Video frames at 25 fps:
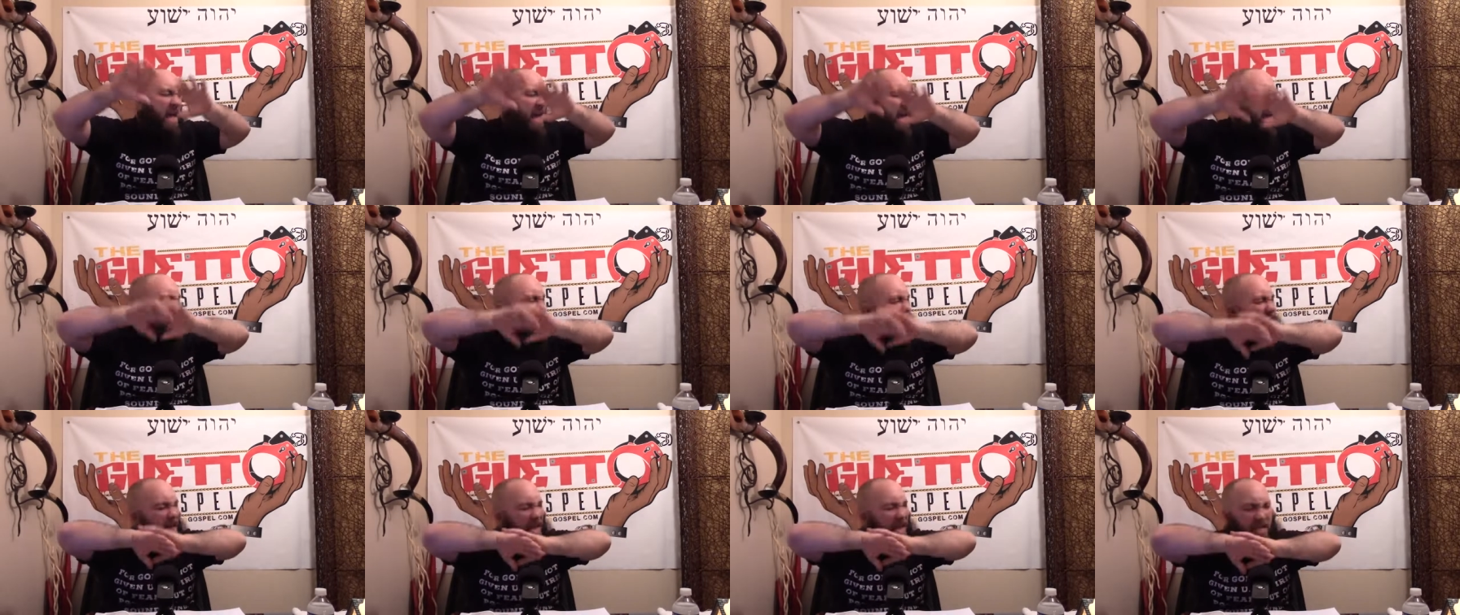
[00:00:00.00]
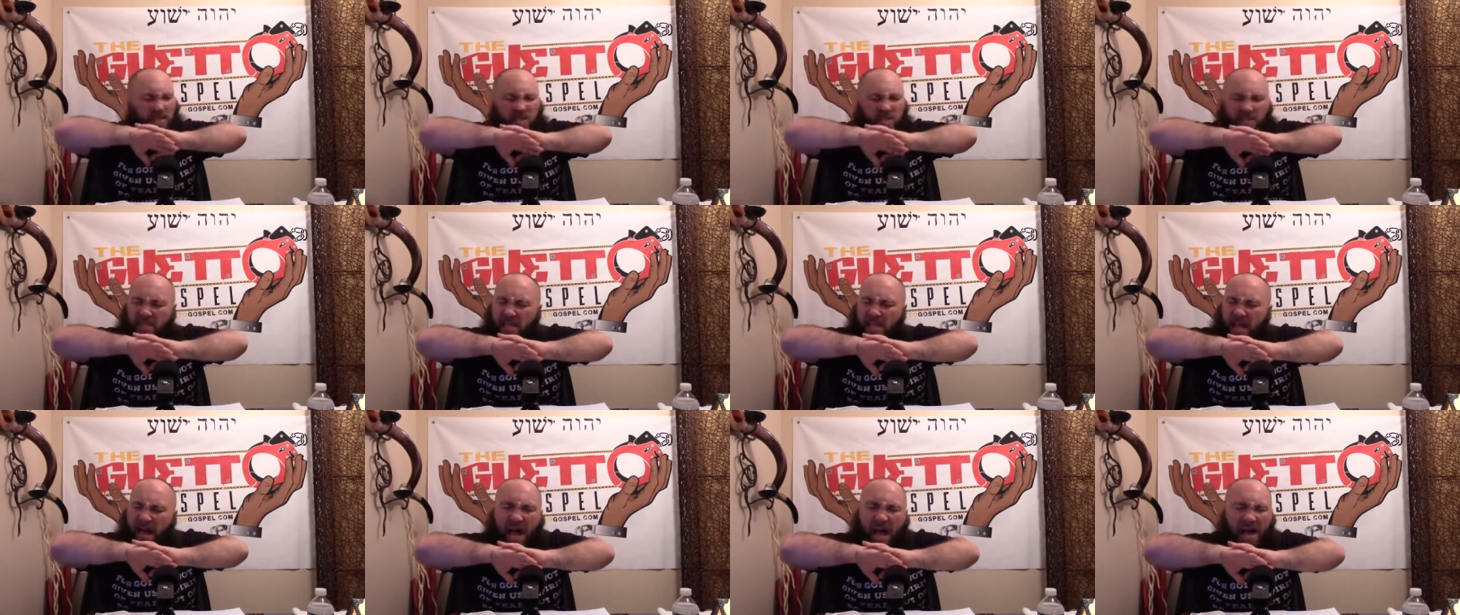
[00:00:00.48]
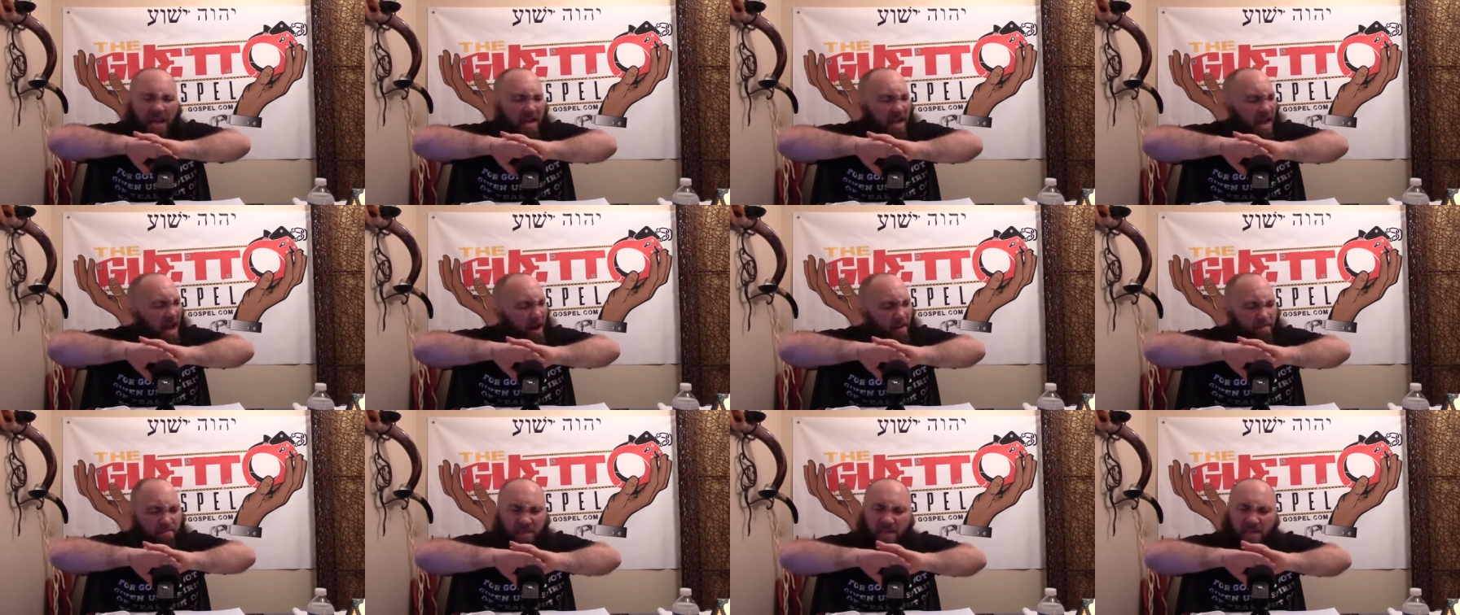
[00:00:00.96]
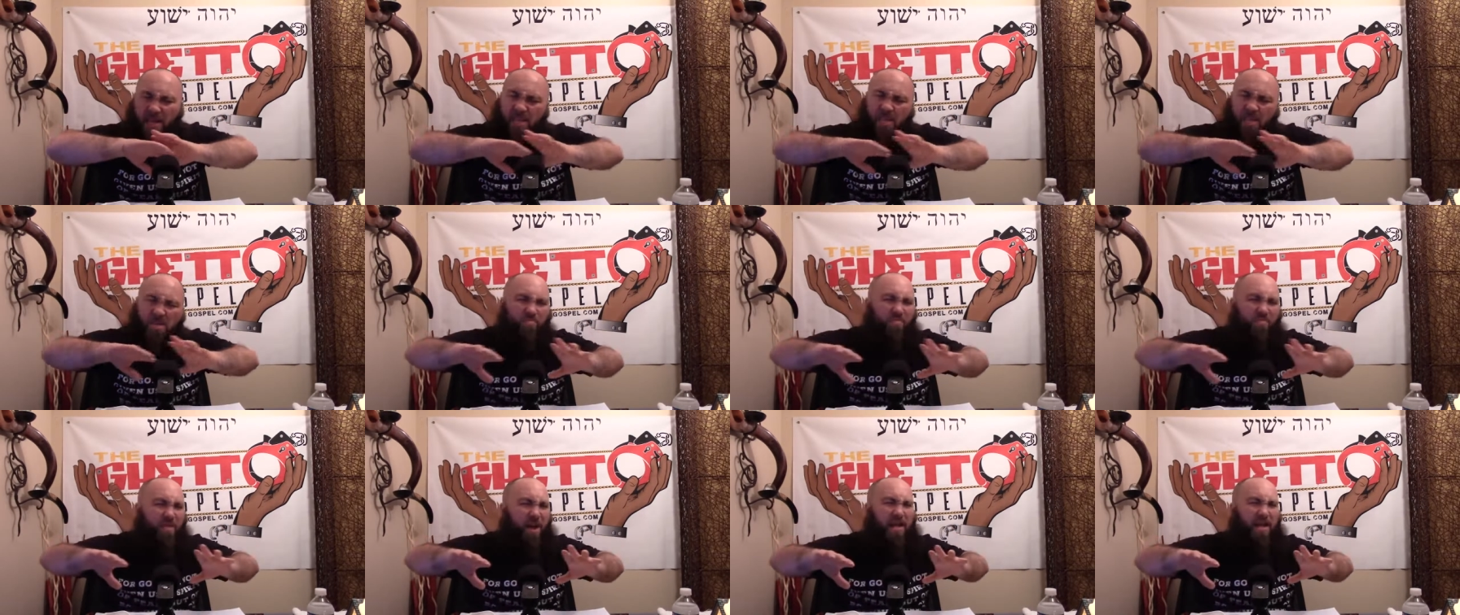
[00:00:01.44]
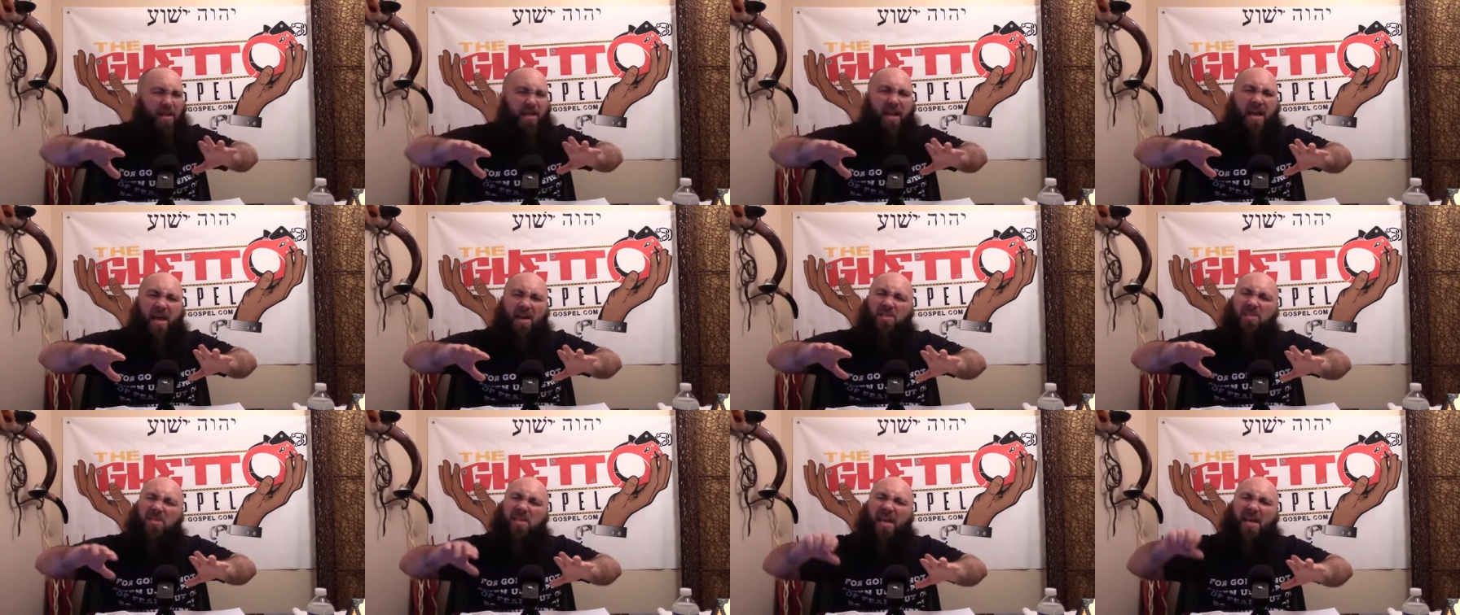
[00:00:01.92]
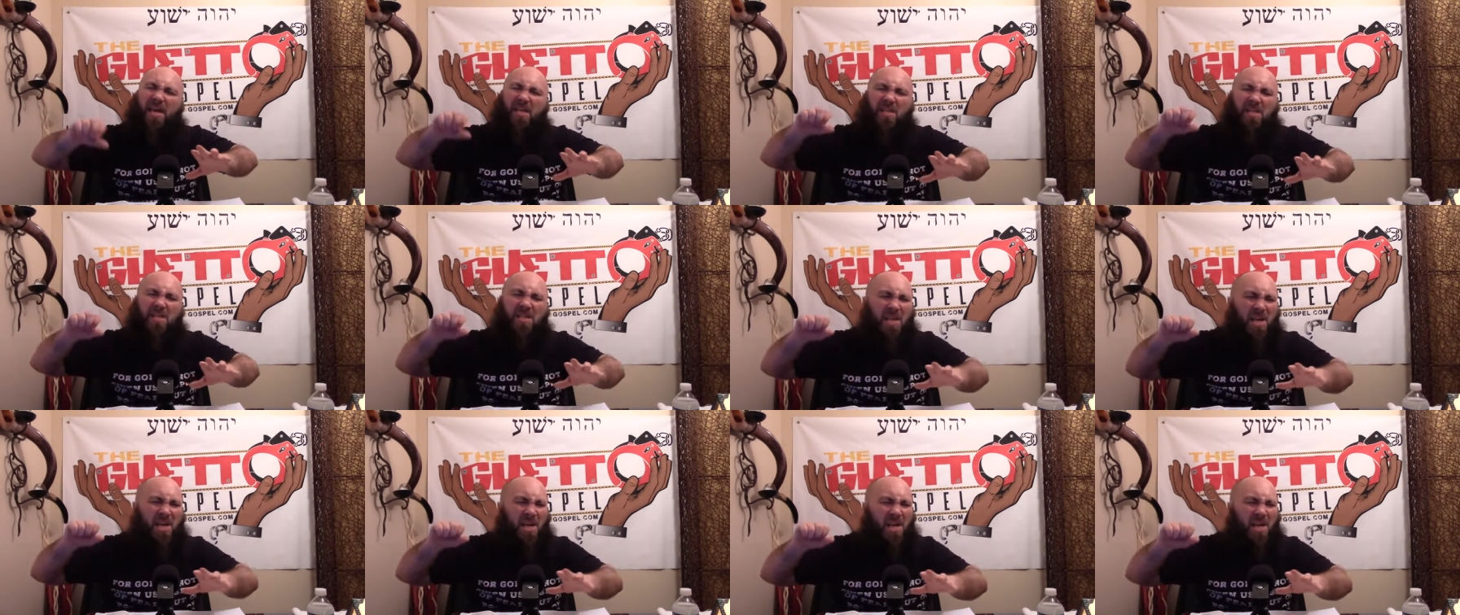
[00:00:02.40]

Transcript: it, it's not, I'm telling you right now, it's like